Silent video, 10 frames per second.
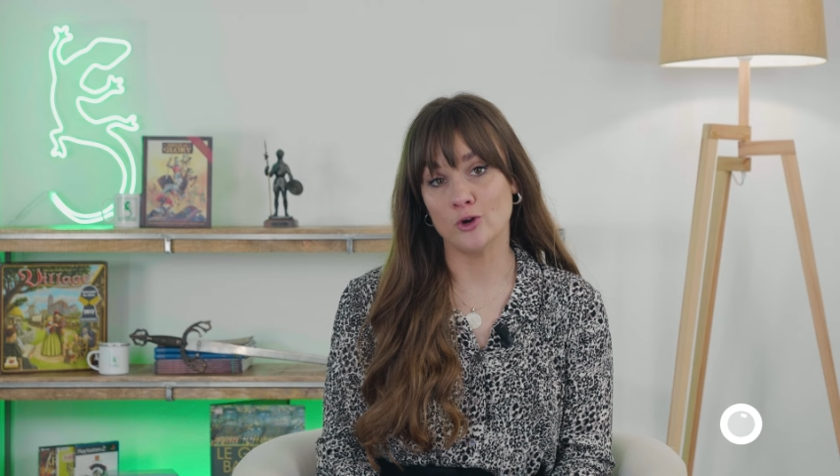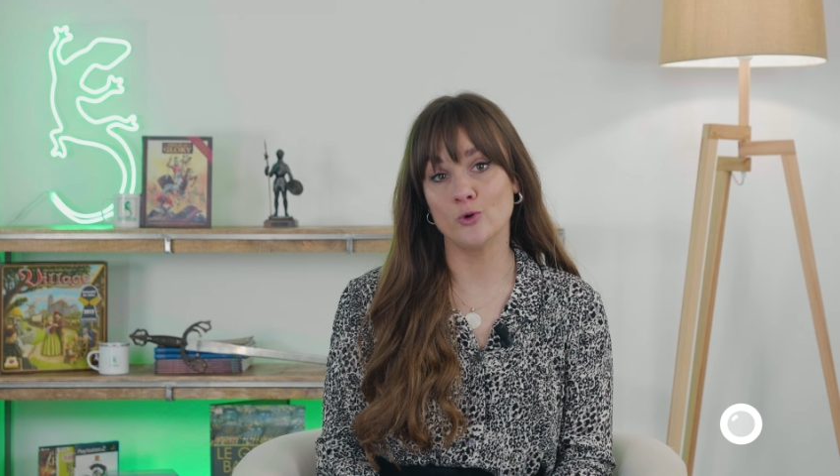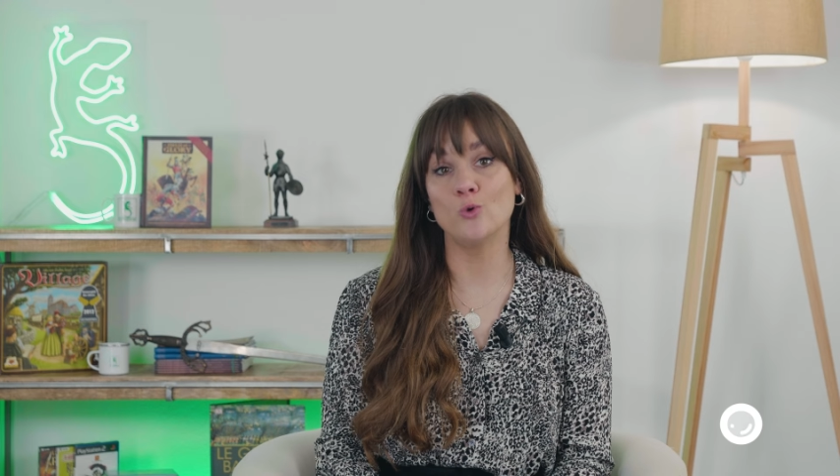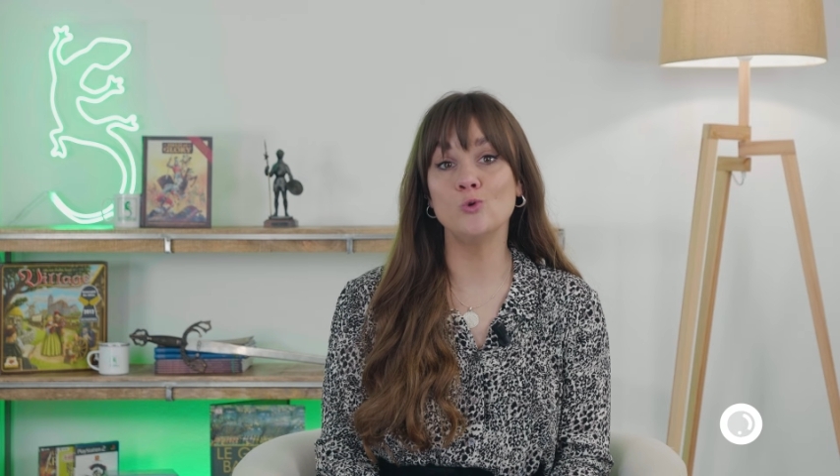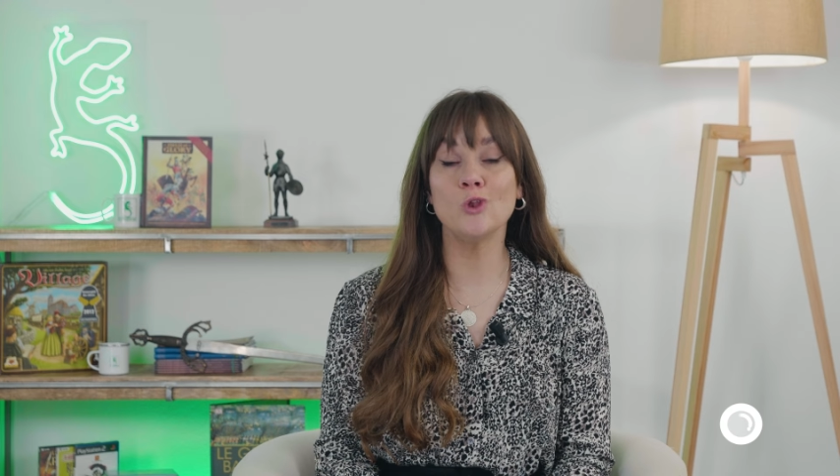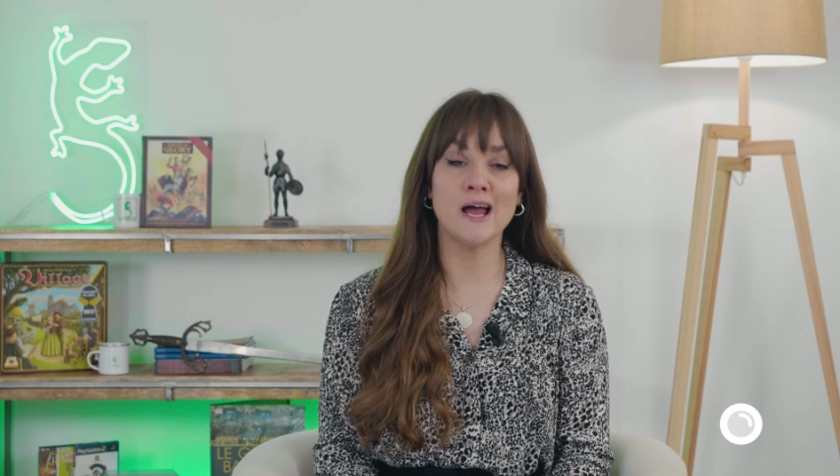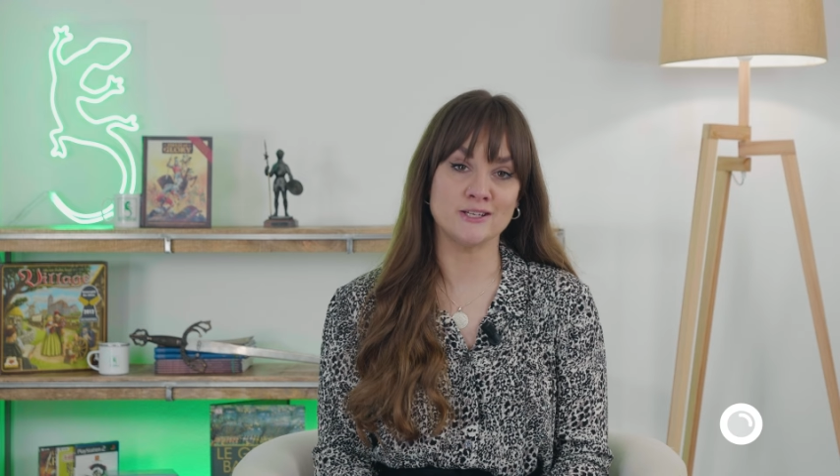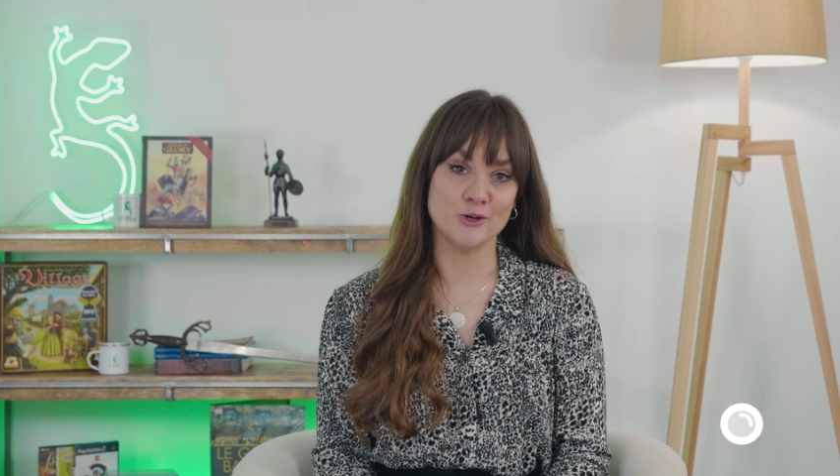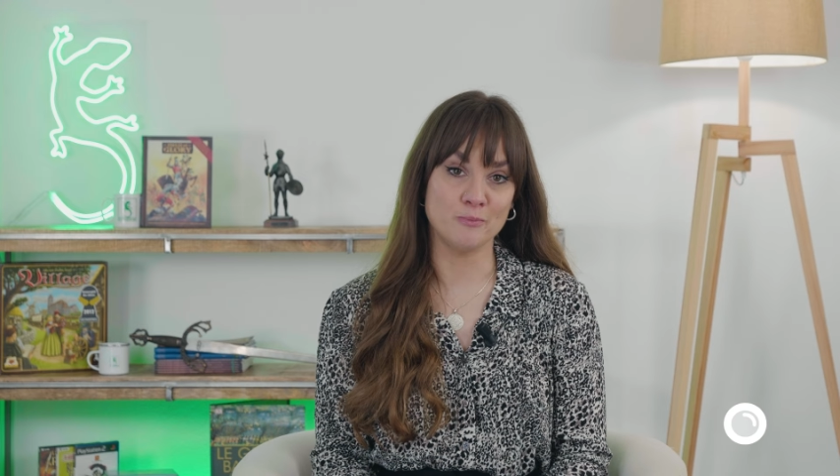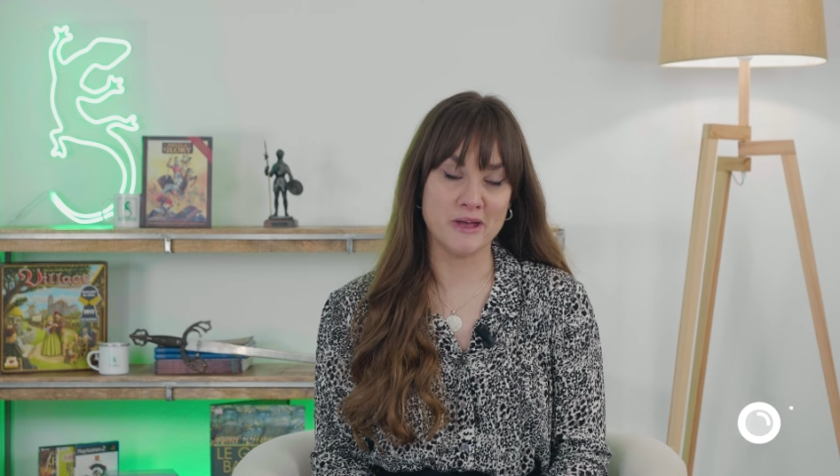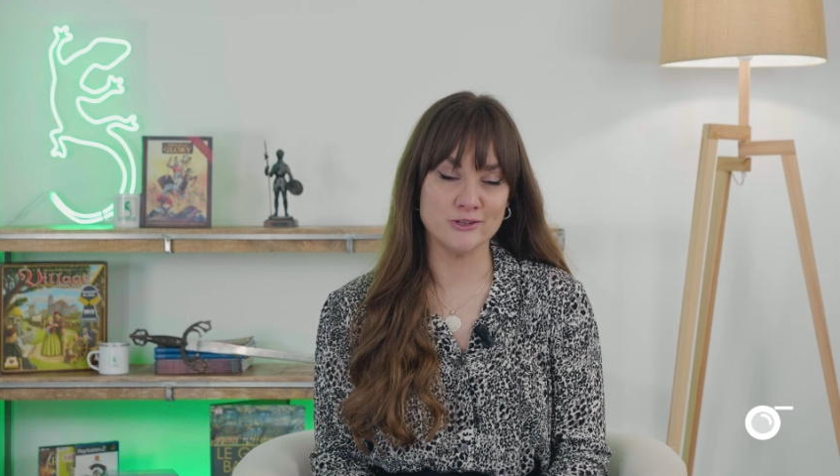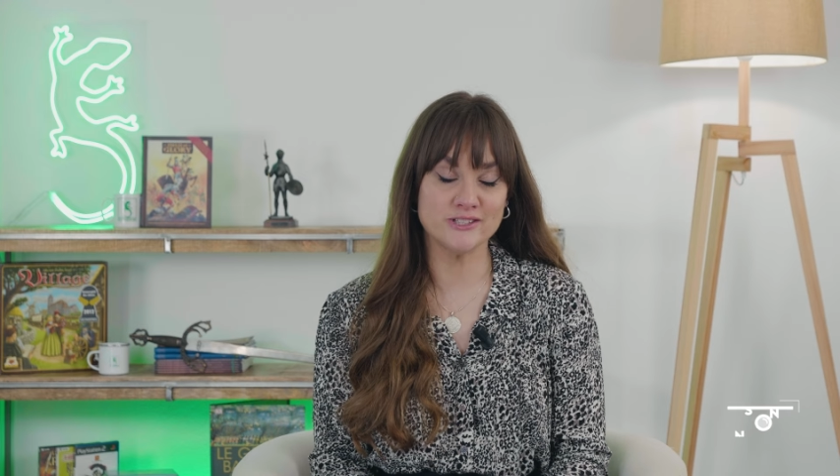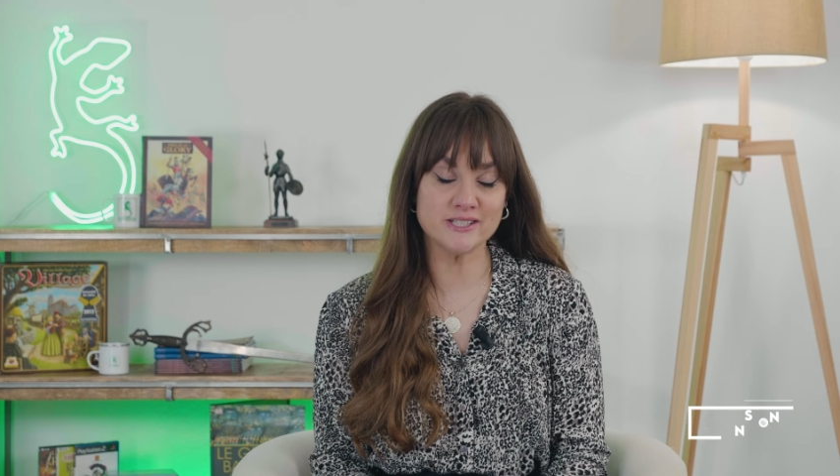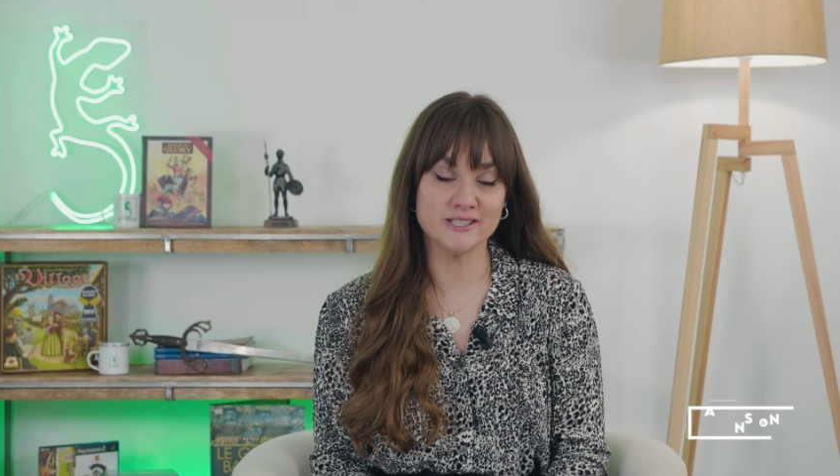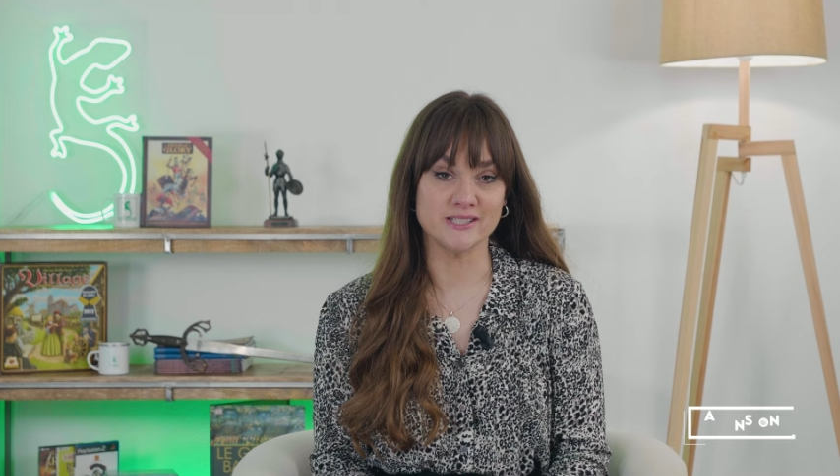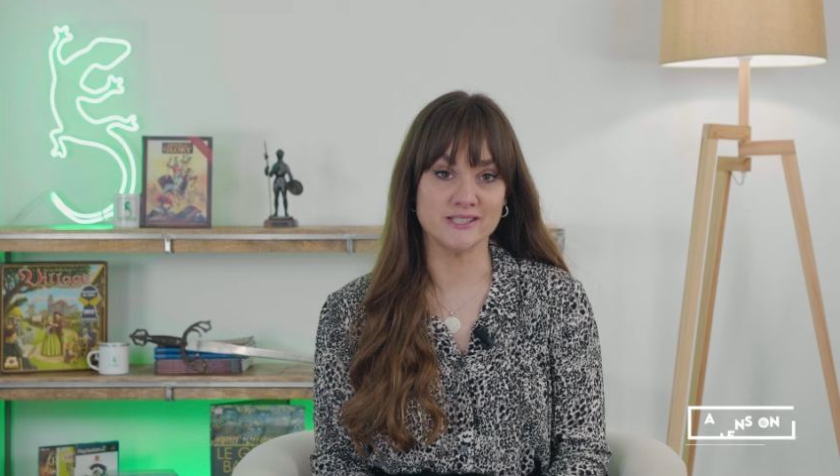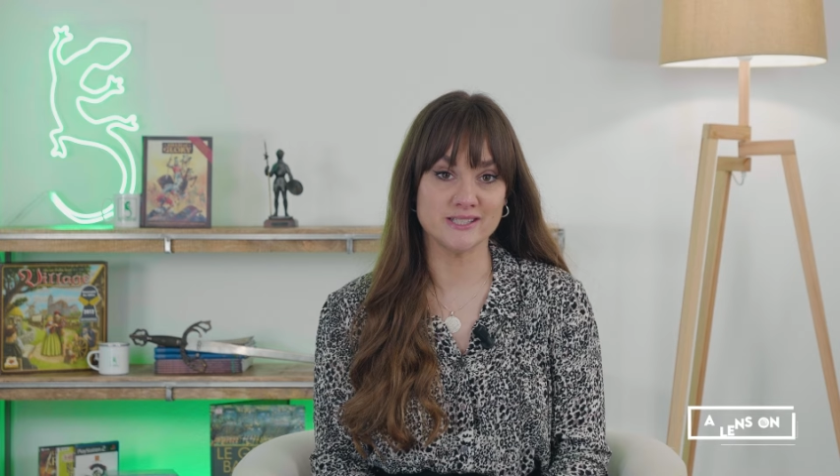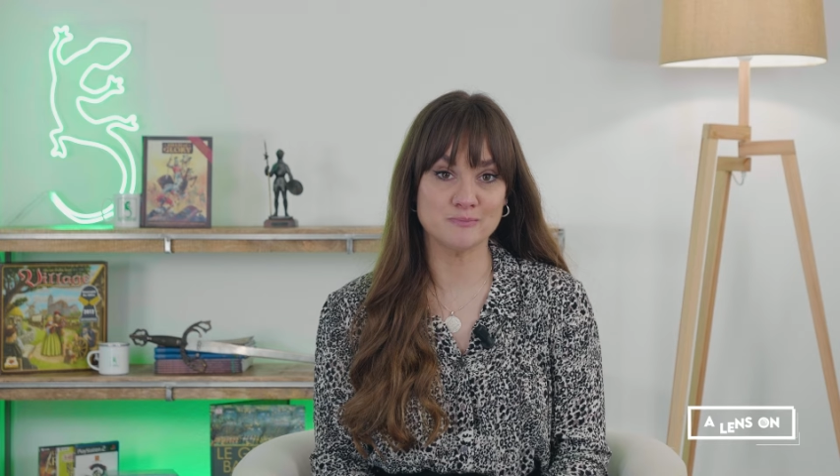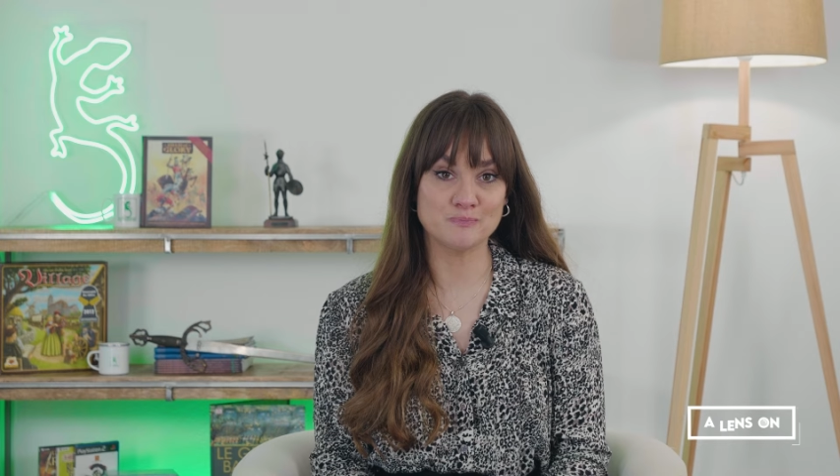on all adult male citizens.